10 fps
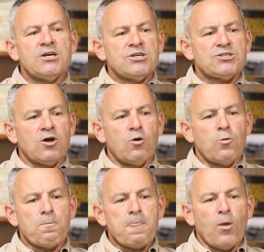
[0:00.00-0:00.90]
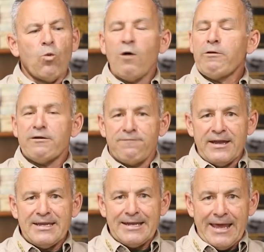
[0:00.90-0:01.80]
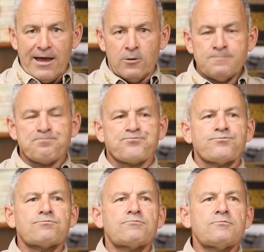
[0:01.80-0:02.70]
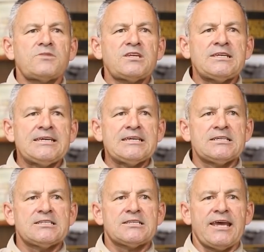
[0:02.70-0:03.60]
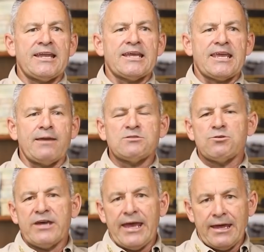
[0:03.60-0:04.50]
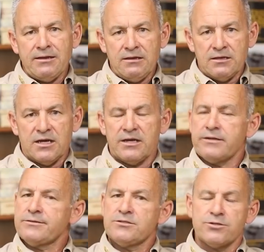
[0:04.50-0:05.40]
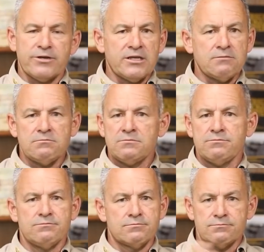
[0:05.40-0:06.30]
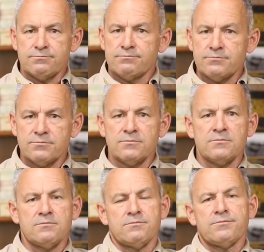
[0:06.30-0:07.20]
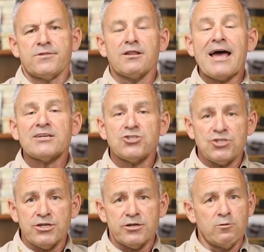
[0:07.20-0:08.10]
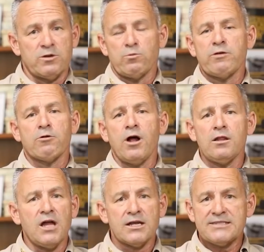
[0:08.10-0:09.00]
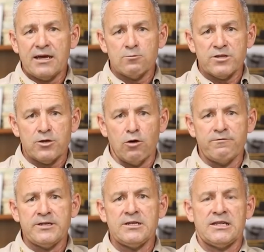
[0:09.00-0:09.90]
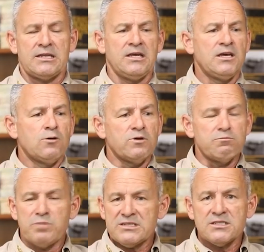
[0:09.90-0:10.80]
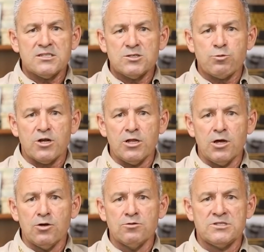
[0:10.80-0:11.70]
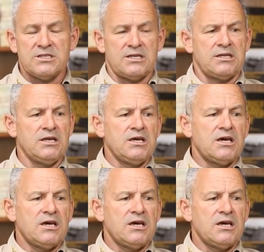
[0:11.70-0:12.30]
So what we are finding now is, and it came to a head during the last year when we were all locked down with COVID and when businesses were closed and